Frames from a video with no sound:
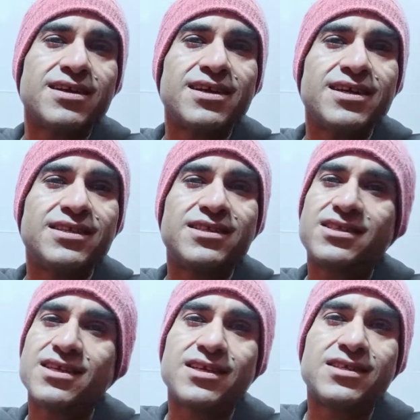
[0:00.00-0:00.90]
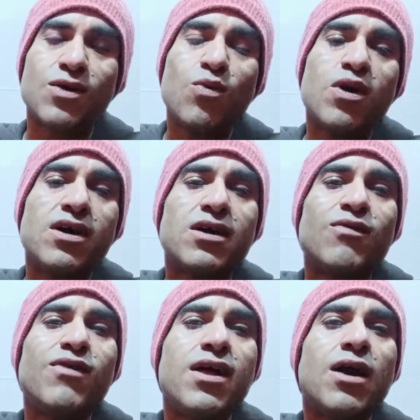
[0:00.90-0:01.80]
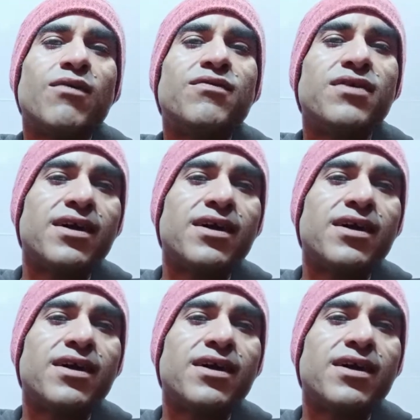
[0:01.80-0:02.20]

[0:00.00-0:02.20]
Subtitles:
it's a work of love.